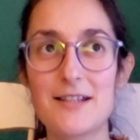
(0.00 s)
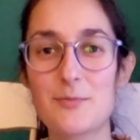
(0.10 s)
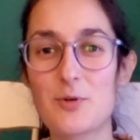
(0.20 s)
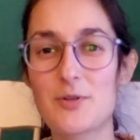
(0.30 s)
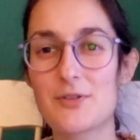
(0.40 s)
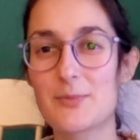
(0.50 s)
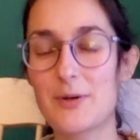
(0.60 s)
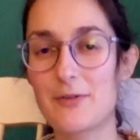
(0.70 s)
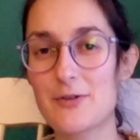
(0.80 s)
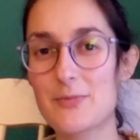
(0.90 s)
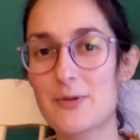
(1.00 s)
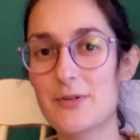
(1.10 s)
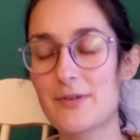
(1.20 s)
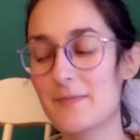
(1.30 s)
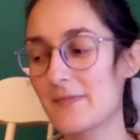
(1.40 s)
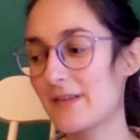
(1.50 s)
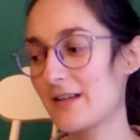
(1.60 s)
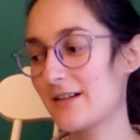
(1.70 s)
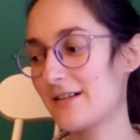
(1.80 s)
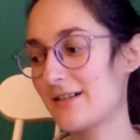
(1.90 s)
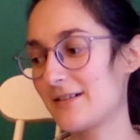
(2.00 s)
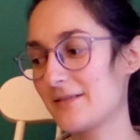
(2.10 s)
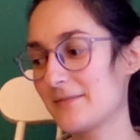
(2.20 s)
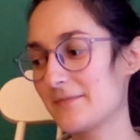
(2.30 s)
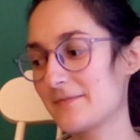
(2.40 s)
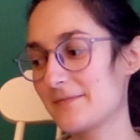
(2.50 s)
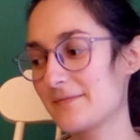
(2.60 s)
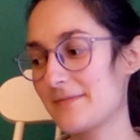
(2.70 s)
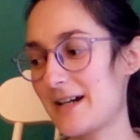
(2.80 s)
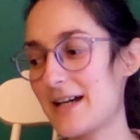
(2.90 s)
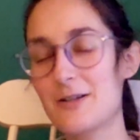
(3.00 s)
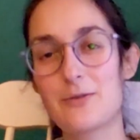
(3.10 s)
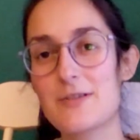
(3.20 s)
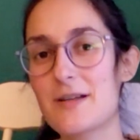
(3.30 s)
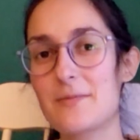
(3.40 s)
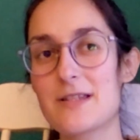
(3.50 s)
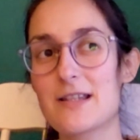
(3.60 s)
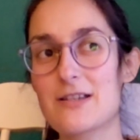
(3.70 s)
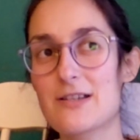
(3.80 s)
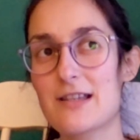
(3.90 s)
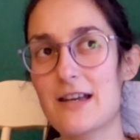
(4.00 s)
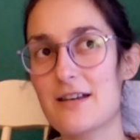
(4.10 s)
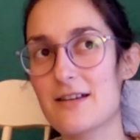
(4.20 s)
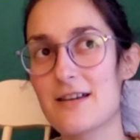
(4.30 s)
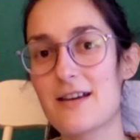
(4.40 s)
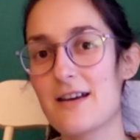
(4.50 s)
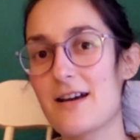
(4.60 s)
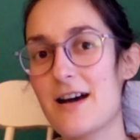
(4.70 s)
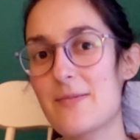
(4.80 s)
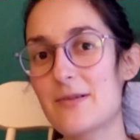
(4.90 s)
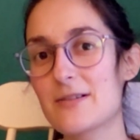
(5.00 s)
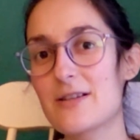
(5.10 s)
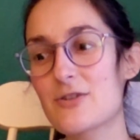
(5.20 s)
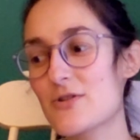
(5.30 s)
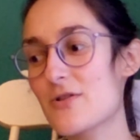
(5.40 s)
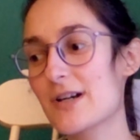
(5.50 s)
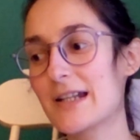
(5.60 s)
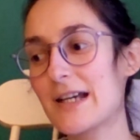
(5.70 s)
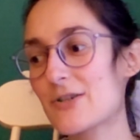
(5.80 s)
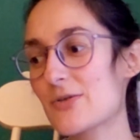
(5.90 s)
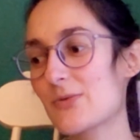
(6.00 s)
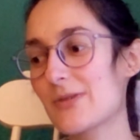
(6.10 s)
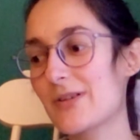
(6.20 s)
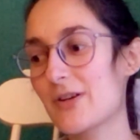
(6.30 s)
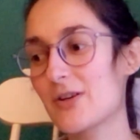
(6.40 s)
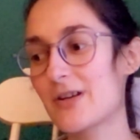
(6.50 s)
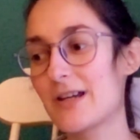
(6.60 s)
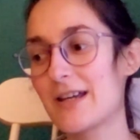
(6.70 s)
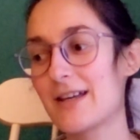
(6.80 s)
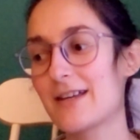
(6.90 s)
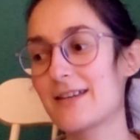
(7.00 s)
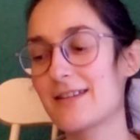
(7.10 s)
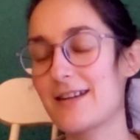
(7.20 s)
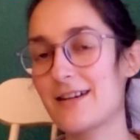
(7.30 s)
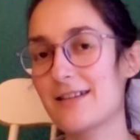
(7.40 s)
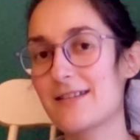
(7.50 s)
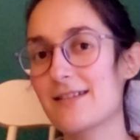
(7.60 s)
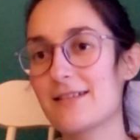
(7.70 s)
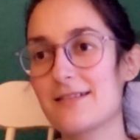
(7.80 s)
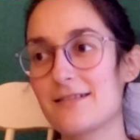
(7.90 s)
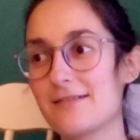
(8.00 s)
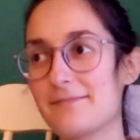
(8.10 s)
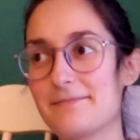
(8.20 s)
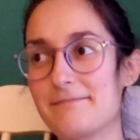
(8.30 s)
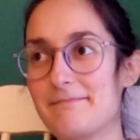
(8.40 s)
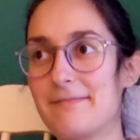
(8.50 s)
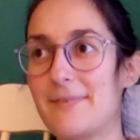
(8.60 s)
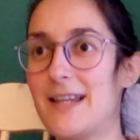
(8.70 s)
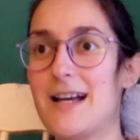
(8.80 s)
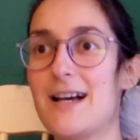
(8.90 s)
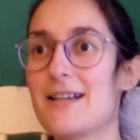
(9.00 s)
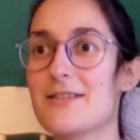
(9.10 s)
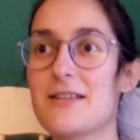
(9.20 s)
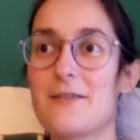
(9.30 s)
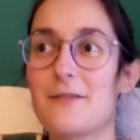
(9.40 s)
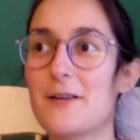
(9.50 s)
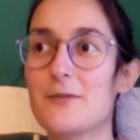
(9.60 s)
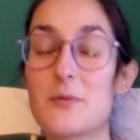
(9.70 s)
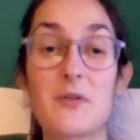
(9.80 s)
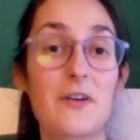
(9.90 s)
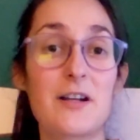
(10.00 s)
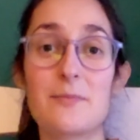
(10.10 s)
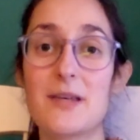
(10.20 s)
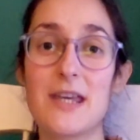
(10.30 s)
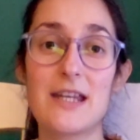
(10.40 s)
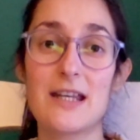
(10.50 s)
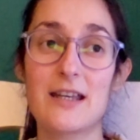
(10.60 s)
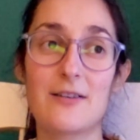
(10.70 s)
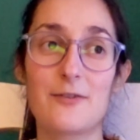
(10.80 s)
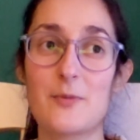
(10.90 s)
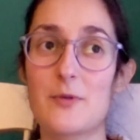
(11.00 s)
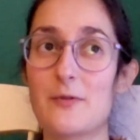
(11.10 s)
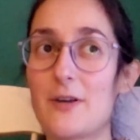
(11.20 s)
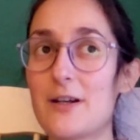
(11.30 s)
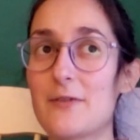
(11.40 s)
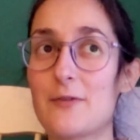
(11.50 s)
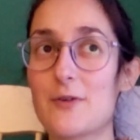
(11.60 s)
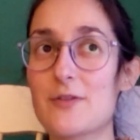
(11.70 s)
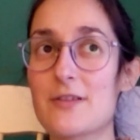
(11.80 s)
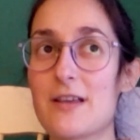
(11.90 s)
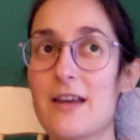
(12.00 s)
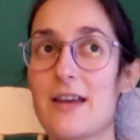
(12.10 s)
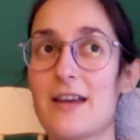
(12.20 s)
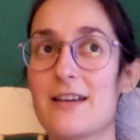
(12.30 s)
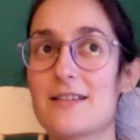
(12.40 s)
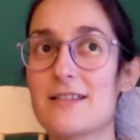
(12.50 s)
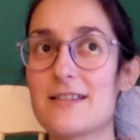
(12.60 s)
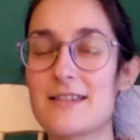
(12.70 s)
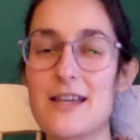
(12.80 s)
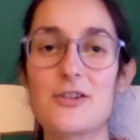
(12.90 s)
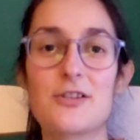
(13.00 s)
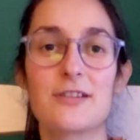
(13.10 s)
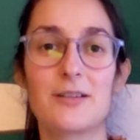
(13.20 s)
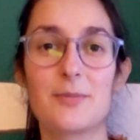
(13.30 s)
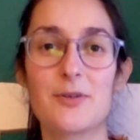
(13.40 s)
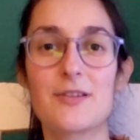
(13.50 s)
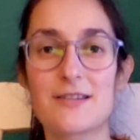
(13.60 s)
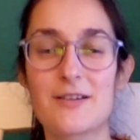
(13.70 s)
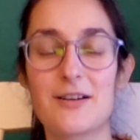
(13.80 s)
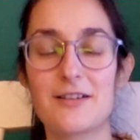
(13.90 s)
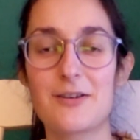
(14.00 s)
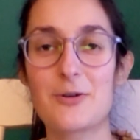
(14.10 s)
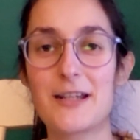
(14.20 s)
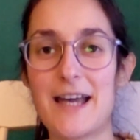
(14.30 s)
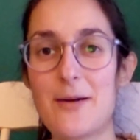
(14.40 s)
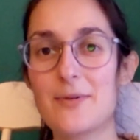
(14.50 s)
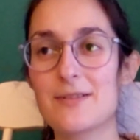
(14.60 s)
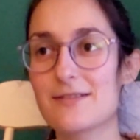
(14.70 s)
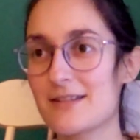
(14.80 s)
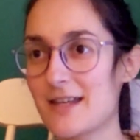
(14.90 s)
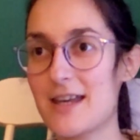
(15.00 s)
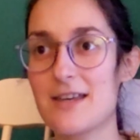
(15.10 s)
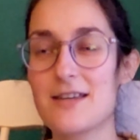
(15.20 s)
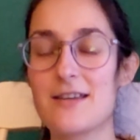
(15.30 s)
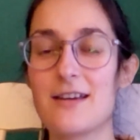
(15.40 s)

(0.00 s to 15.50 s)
it more during my first birth. I don't know, for some reason I built such strong connection with her that I felt from the very beginning, from the very first sensation that the birth is going to happen today,